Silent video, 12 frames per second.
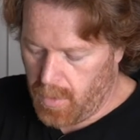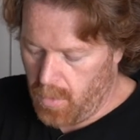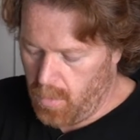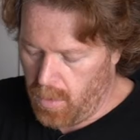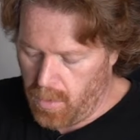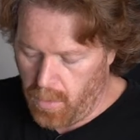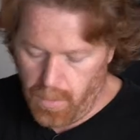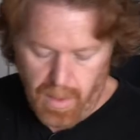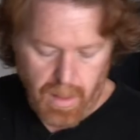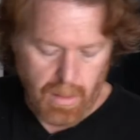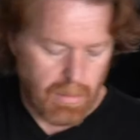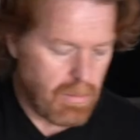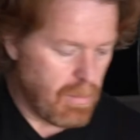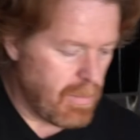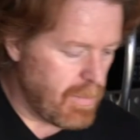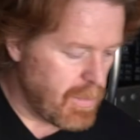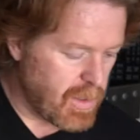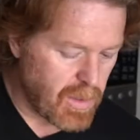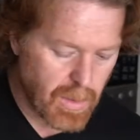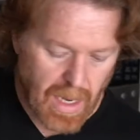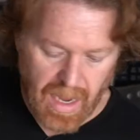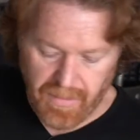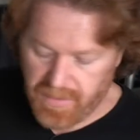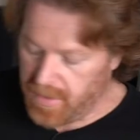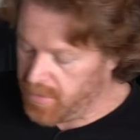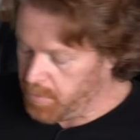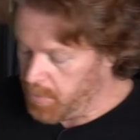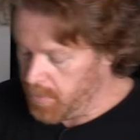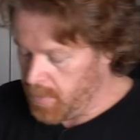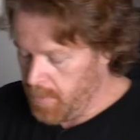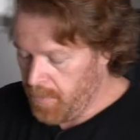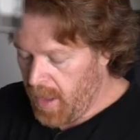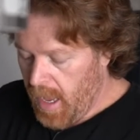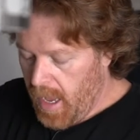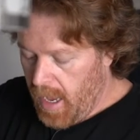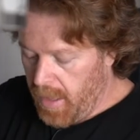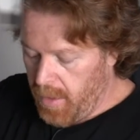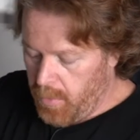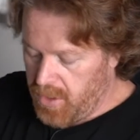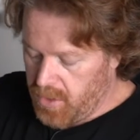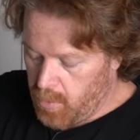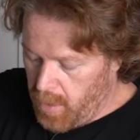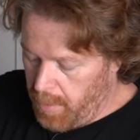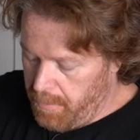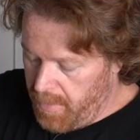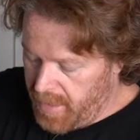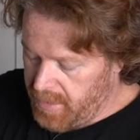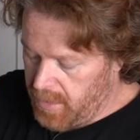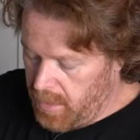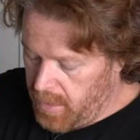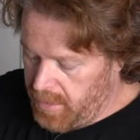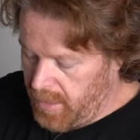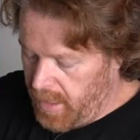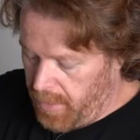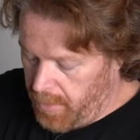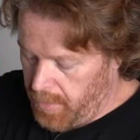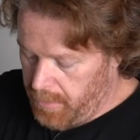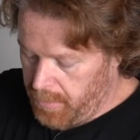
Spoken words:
We're going with 2.5 teaspoons. And then we just want to mix it all together.